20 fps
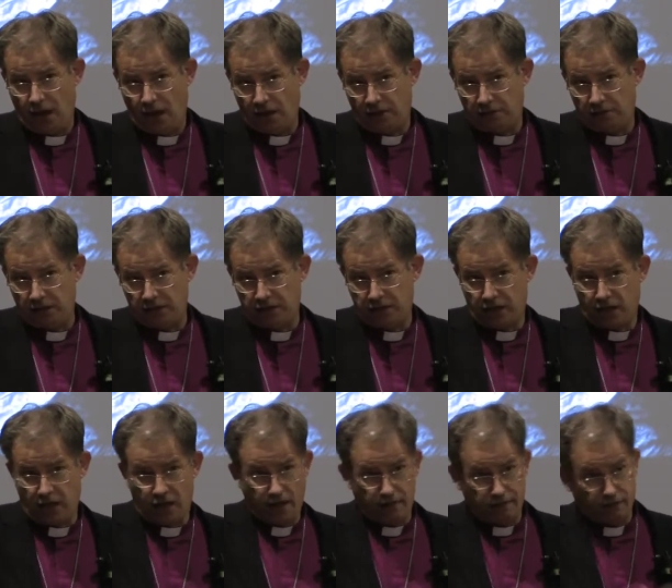And we
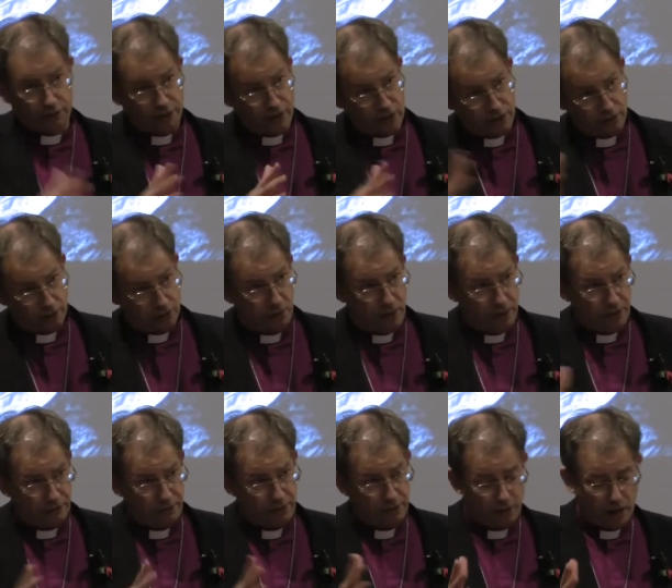serve, although there are
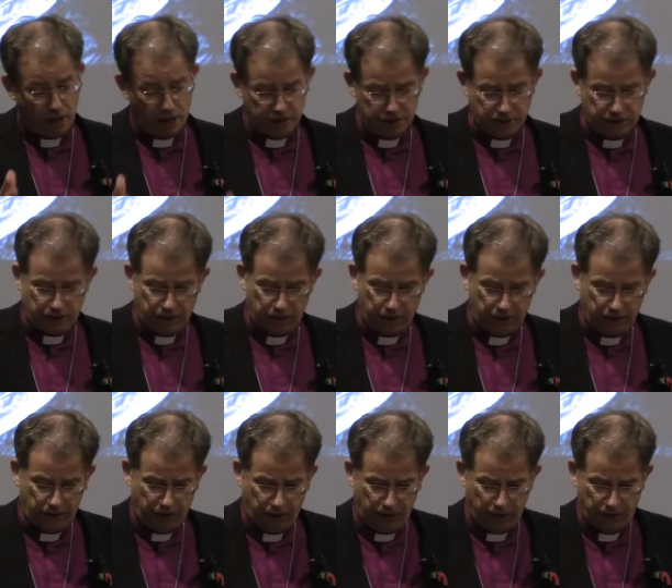wealthy parts
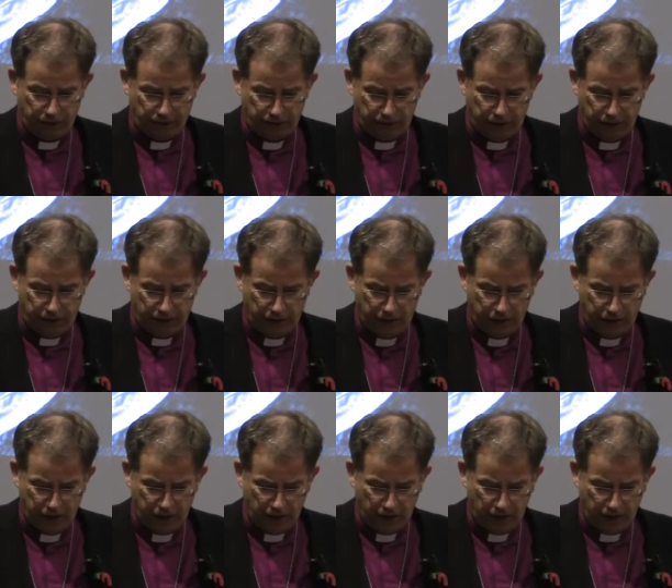of, of uh,